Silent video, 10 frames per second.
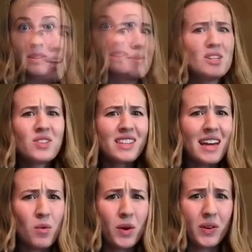I've been using
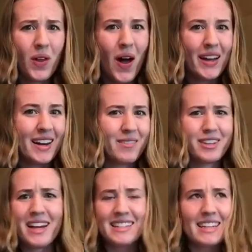that word a lot and I
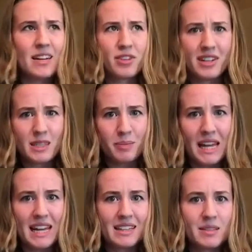realized I never
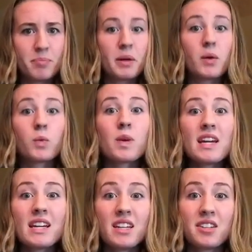explained, but
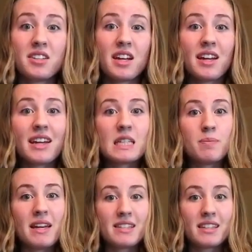reconditioning is
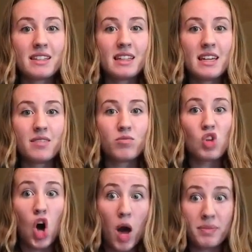basically
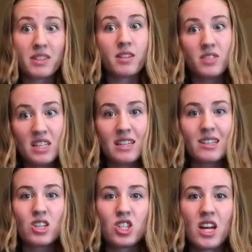the opposite of
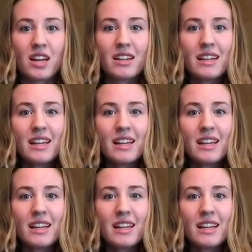deconditioning.